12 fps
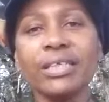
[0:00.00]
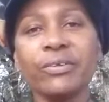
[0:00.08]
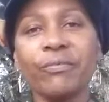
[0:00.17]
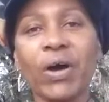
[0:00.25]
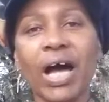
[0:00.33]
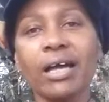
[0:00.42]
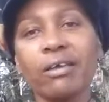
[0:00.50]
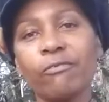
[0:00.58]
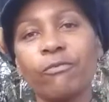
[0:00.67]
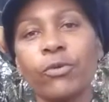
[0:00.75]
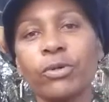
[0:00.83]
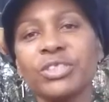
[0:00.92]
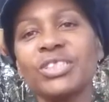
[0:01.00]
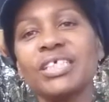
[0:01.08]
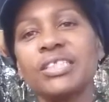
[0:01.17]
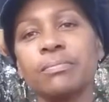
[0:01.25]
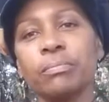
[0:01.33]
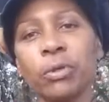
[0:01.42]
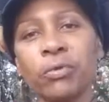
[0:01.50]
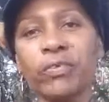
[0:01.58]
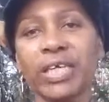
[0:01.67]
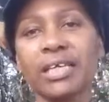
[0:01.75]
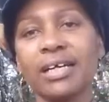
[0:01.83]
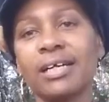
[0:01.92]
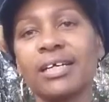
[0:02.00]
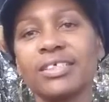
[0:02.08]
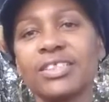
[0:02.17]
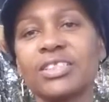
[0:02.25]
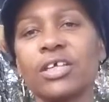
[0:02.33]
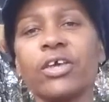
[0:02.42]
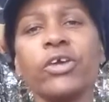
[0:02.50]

divine force is moving us.